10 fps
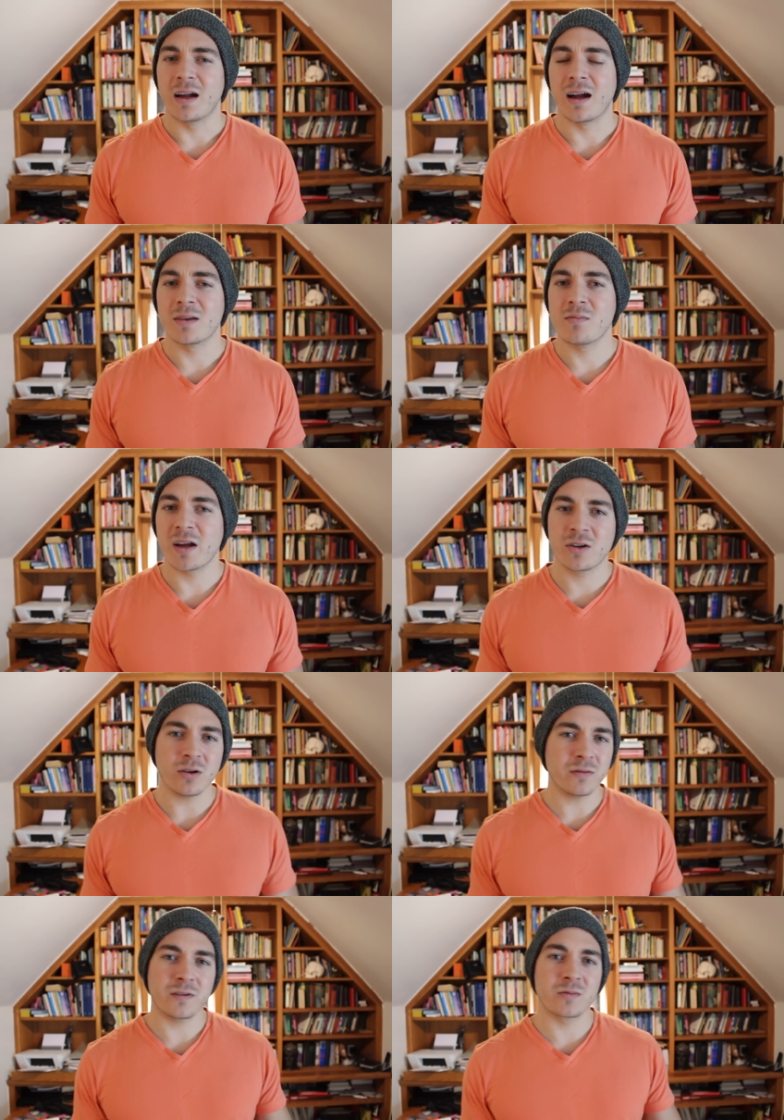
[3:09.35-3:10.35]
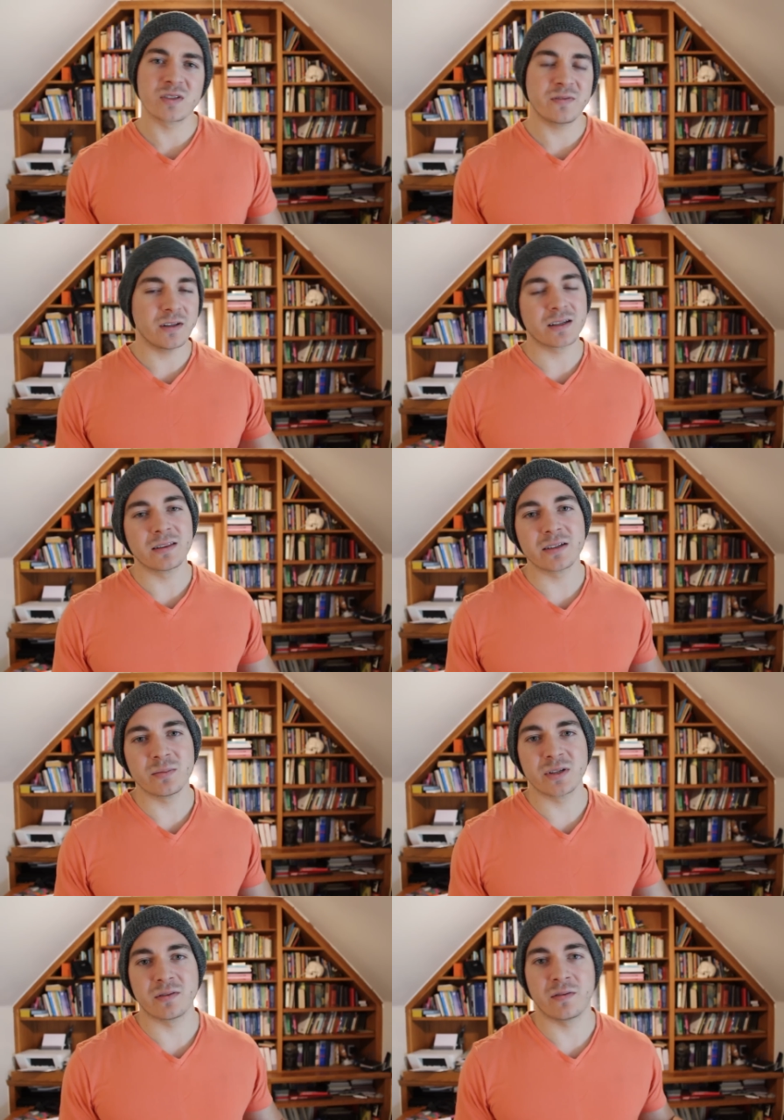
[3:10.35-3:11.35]
And my girlfriend was feeling a
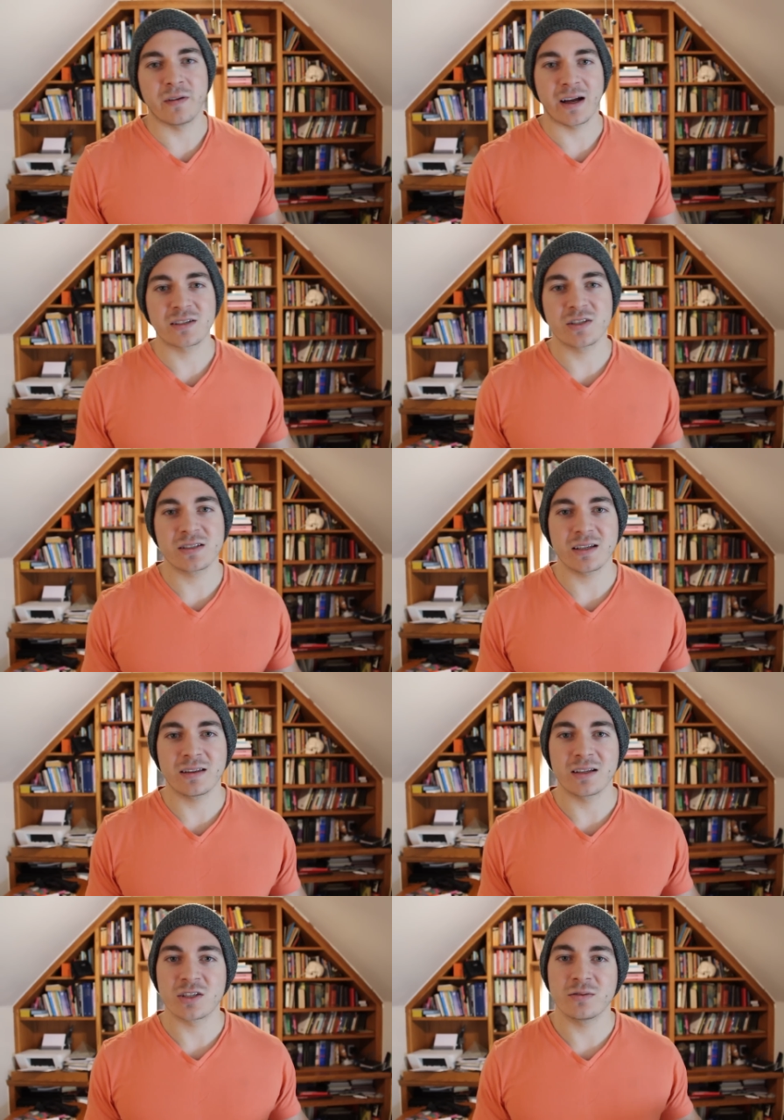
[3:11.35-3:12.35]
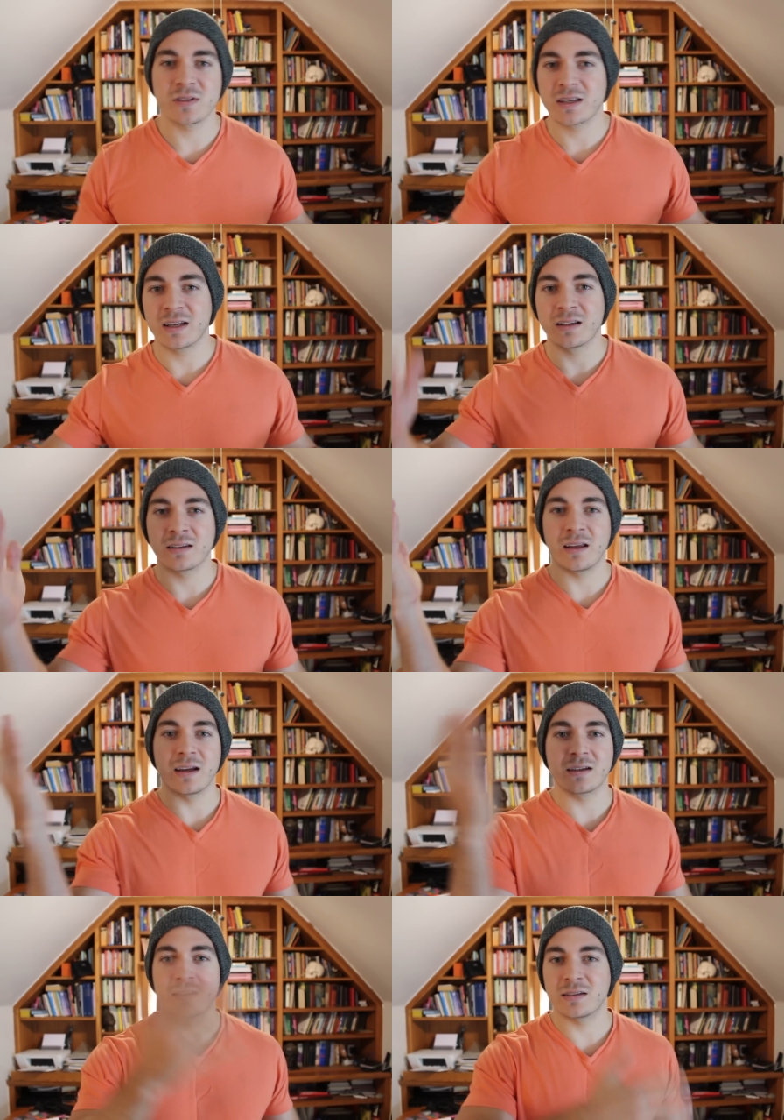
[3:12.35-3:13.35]
little bit of effects. She said that she was getting
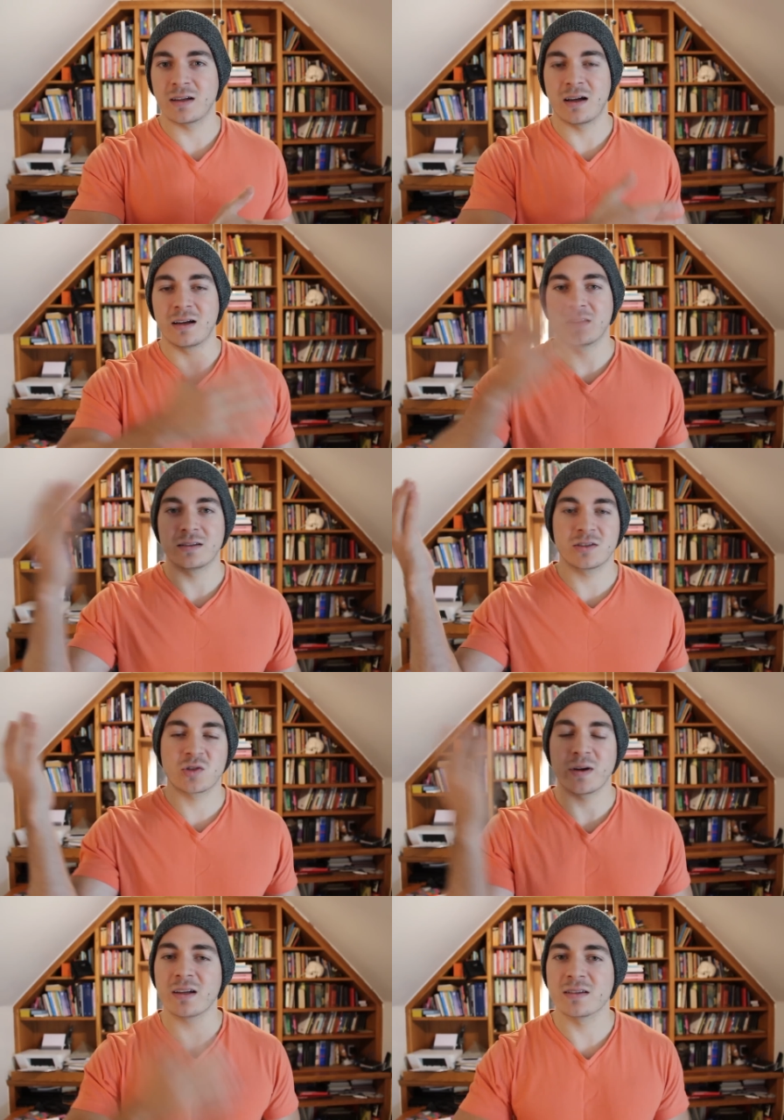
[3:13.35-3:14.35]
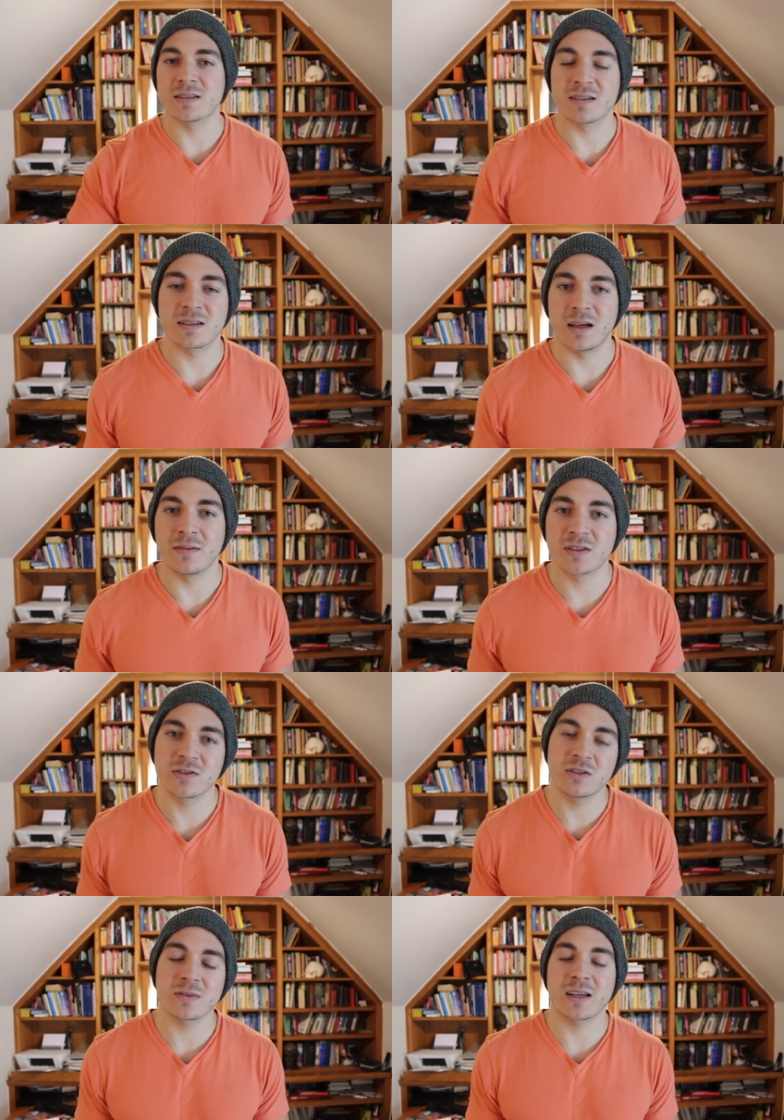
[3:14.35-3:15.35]
like trails and stuff.
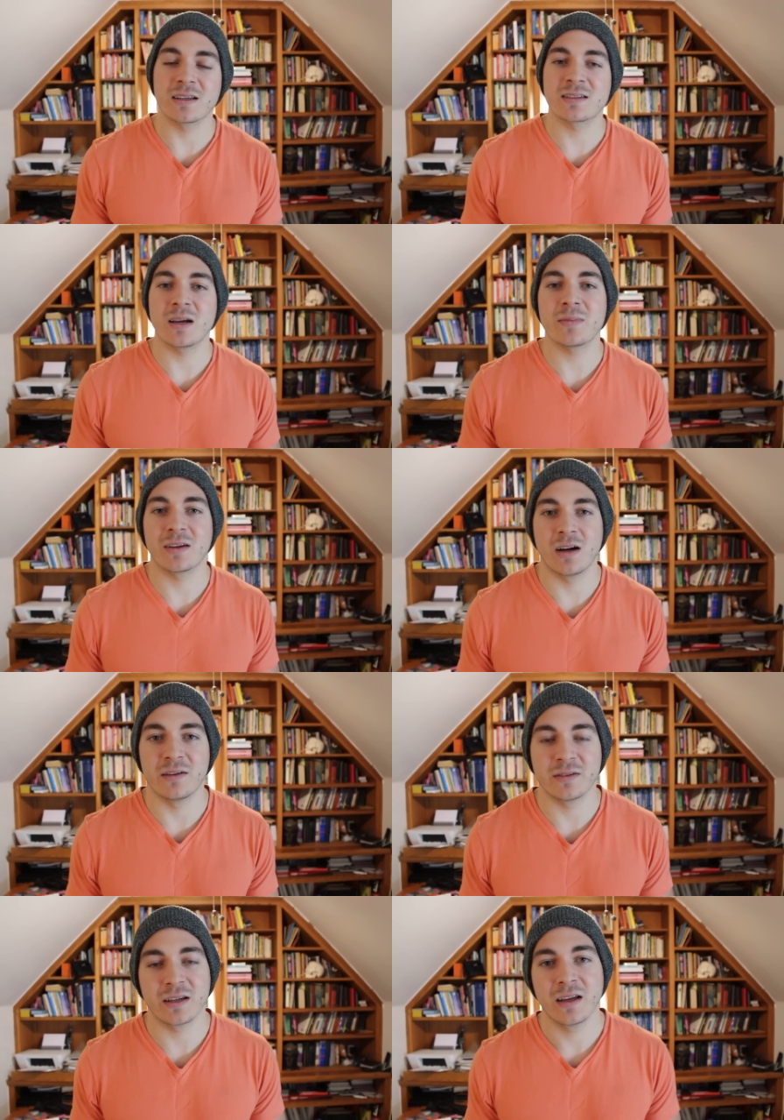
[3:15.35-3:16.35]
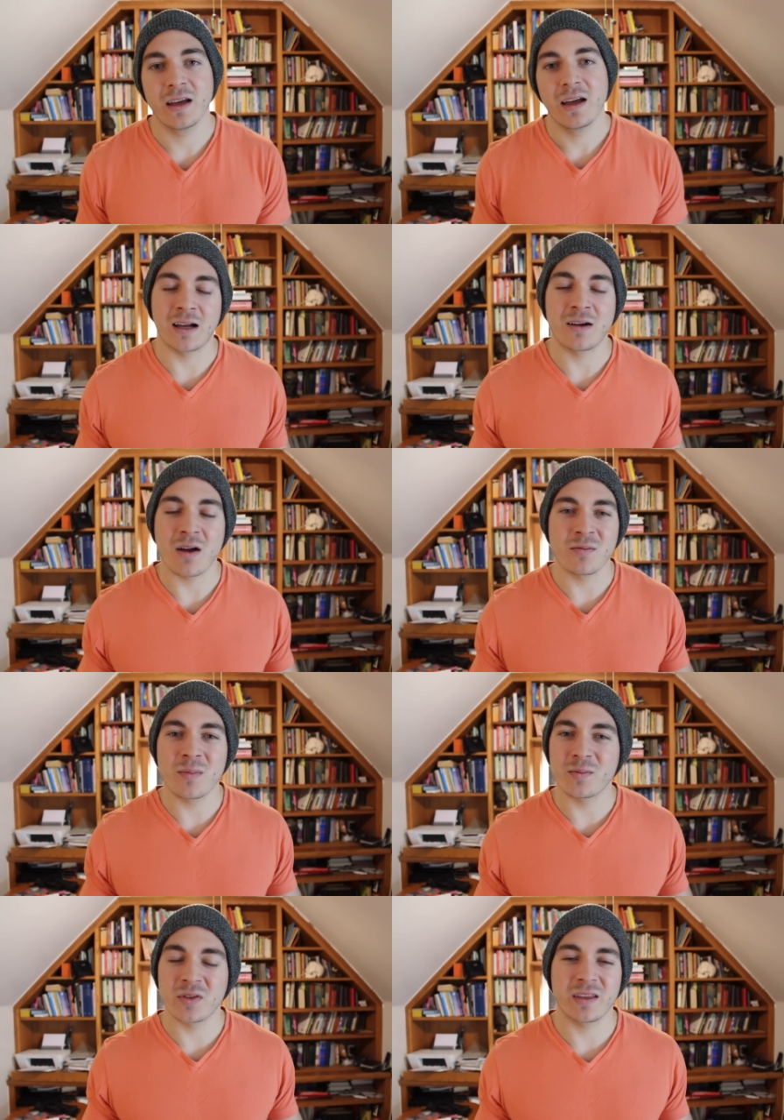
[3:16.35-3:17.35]
So she was getting something off it. I
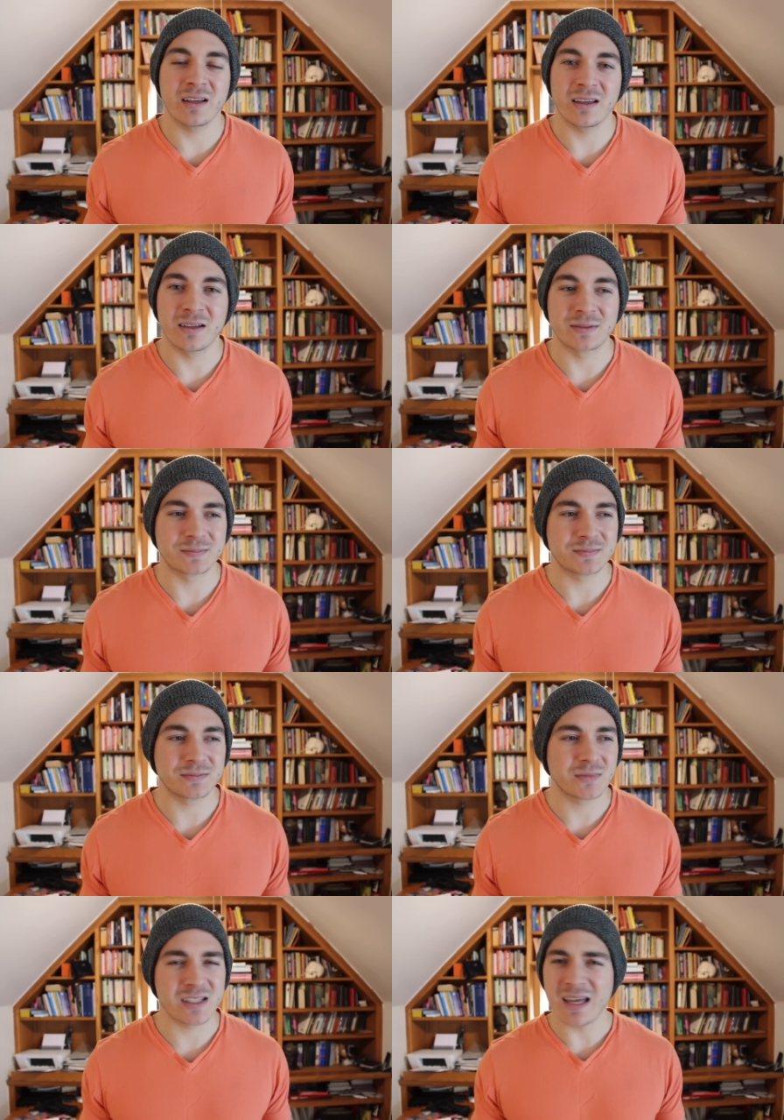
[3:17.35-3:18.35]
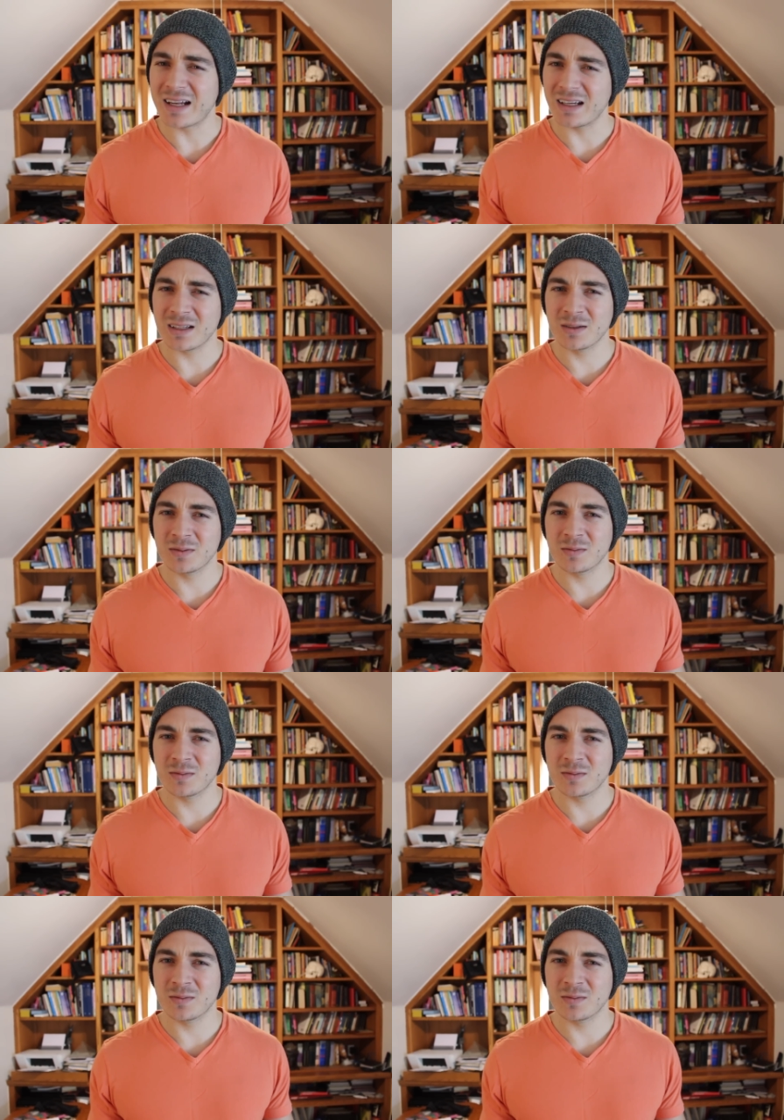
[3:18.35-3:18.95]
remember thinking, is that it?